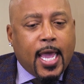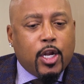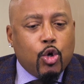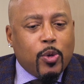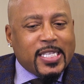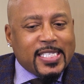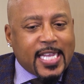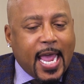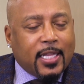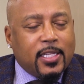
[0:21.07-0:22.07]
and who
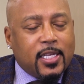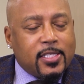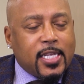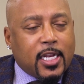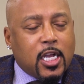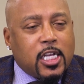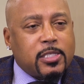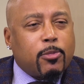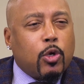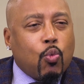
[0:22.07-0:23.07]
exactly is that
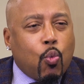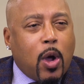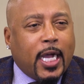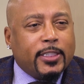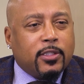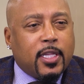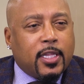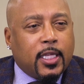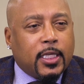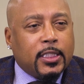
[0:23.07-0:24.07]
customer and why do they
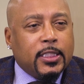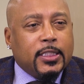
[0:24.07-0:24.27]
think